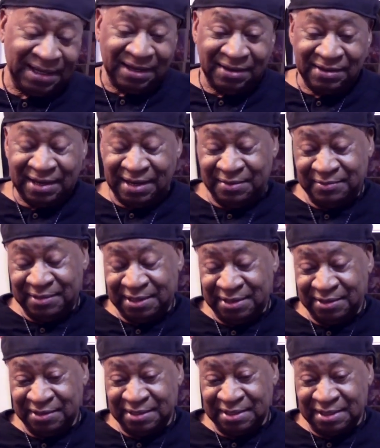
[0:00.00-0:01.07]
now I'm
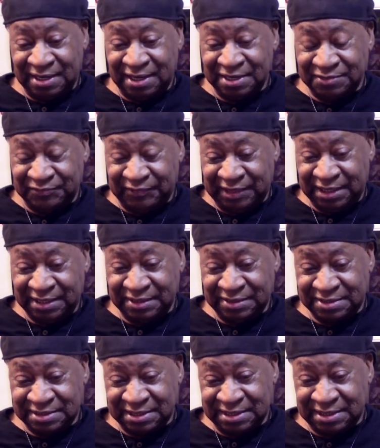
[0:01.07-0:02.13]
here in Las
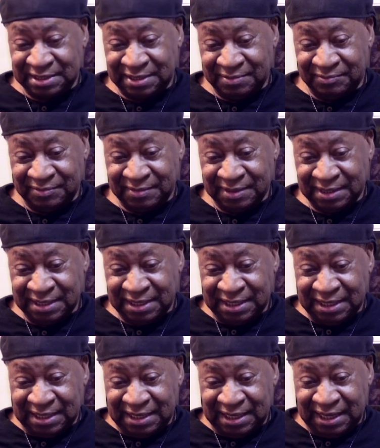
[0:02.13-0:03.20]
Vegas and I'm
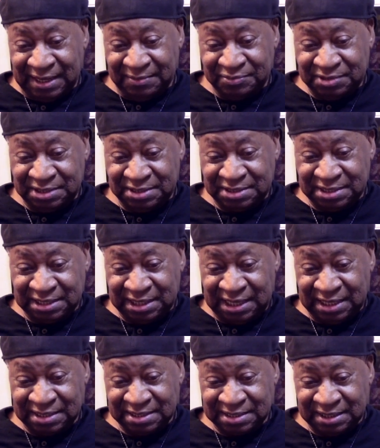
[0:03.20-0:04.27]
I'm teaching
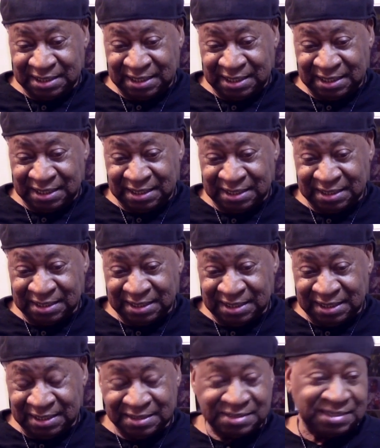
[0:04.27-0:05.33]
at uh,
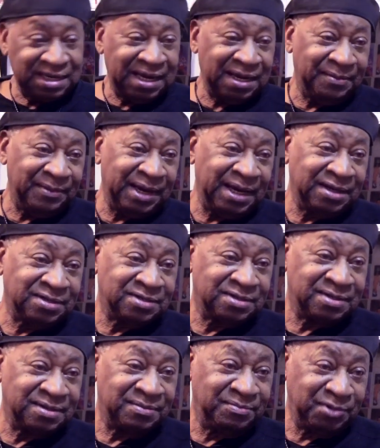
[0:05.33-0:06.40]
Sam
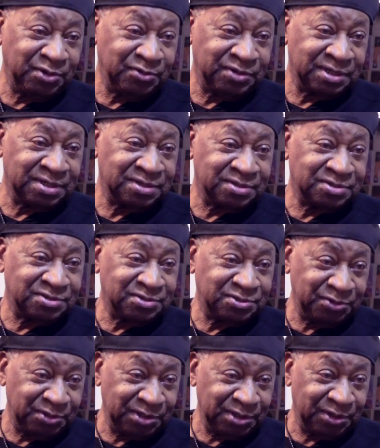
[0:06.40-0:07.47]
Ash Music
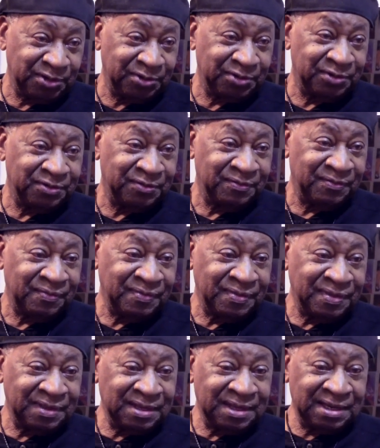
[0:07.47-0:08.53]
Studio,
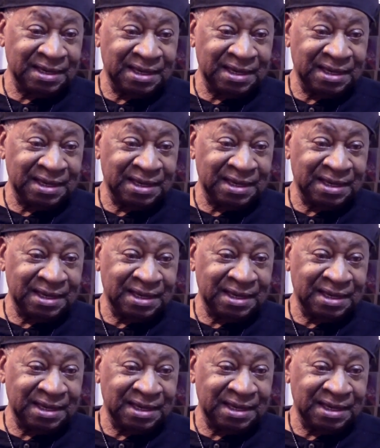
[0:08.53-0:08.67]
mm-hmm.